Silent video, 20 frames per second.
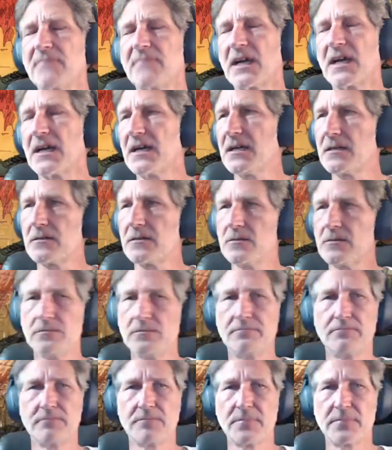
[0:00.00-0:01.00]
don't know.
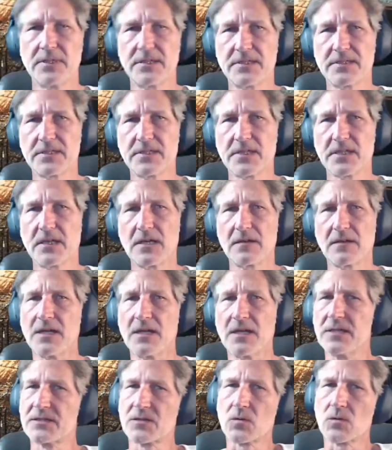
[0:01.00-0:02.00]

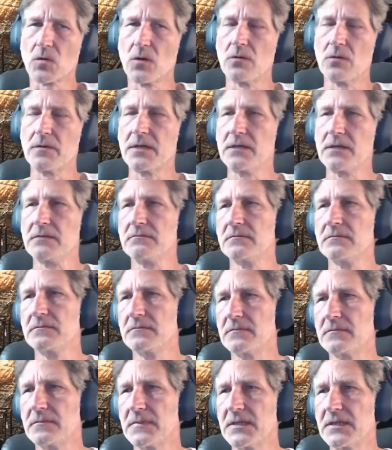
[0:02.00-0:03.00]
It's growing,
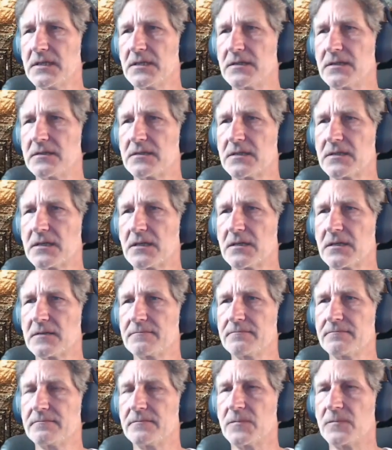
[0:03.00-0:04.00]
and
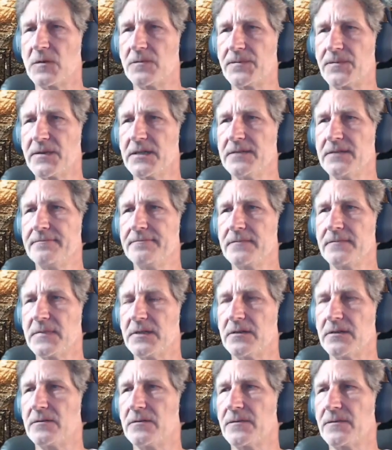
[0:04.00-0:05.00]
hopefully,
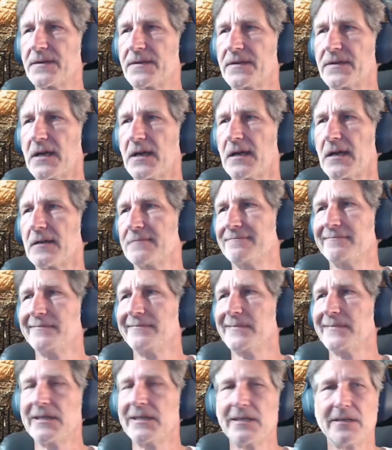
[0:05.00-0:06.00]
with
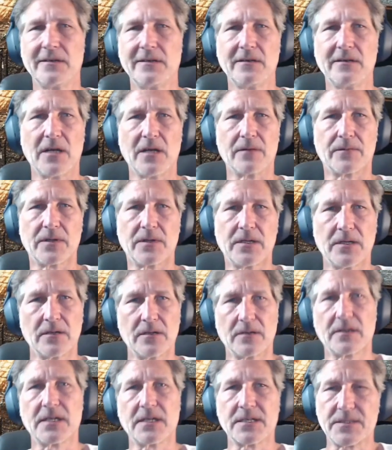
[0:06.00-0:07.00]
every
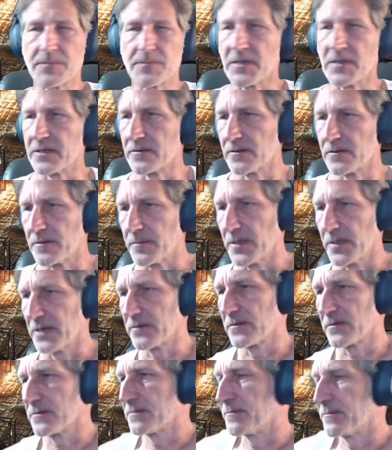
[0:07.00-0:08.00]
year it gets better and
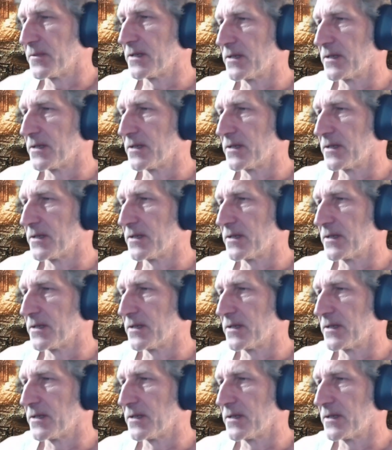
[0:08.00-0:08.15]
better. But